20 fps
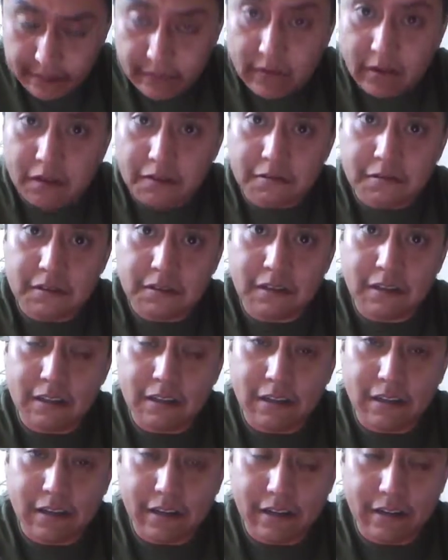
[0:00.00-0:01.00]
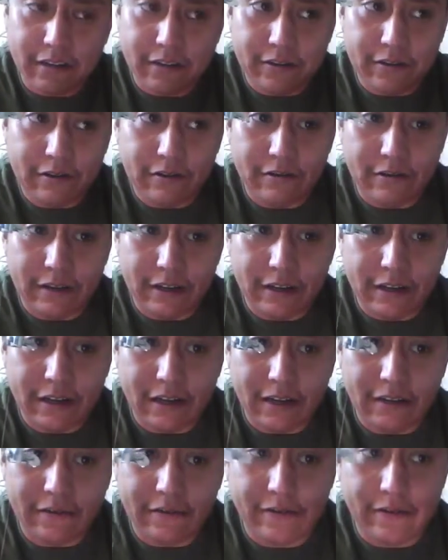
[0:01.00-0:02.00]
I'm just gonna cut through it.
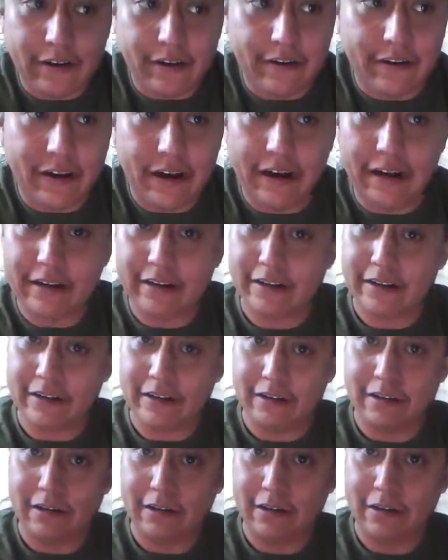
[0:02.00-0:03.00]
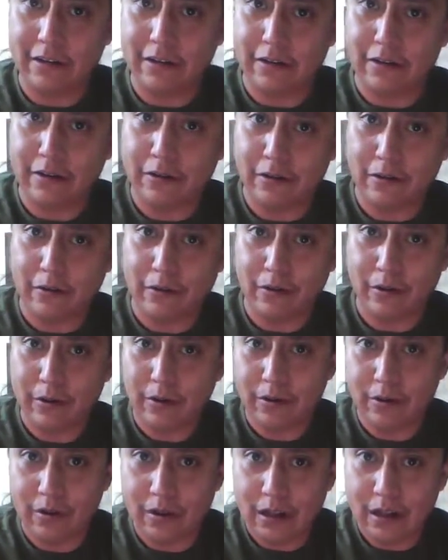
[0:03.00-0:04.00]
I had a long
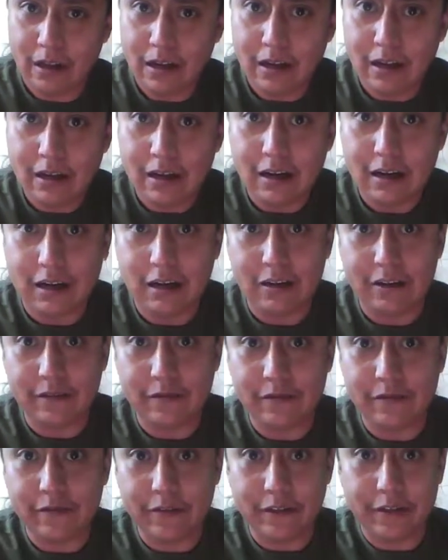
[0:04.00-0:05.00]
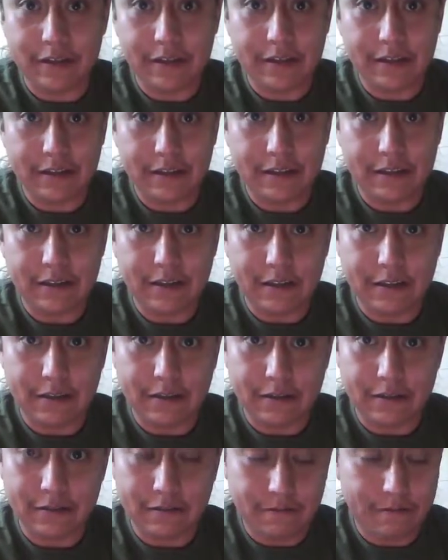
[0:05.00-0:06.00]
coil of
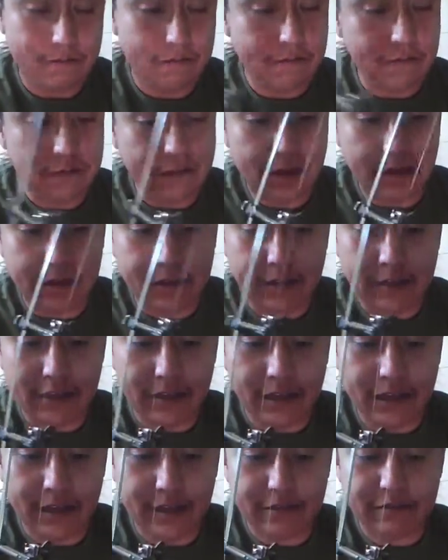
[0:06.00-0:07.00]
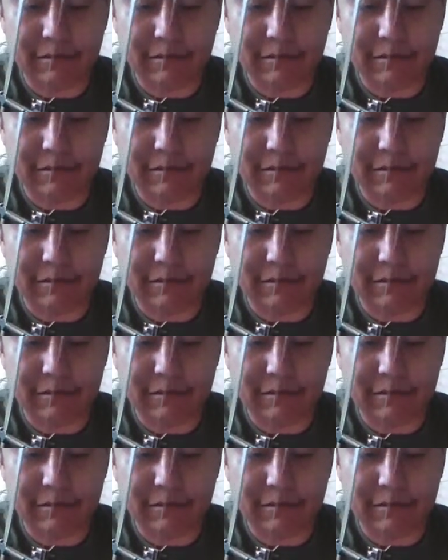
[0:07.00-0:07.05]
the 18 gauge